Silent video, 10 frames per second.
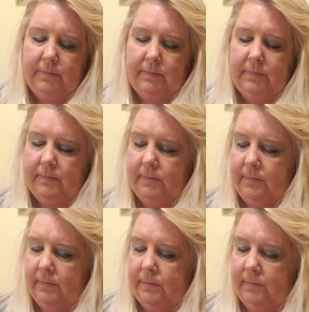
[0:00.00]

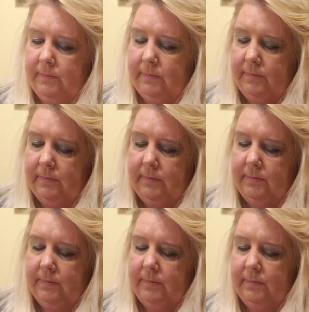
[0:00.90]

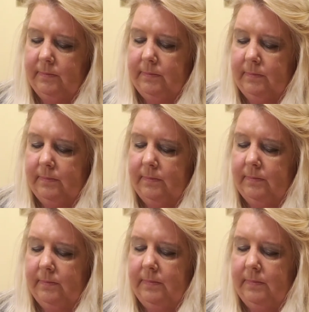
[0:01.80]
(no one is talking)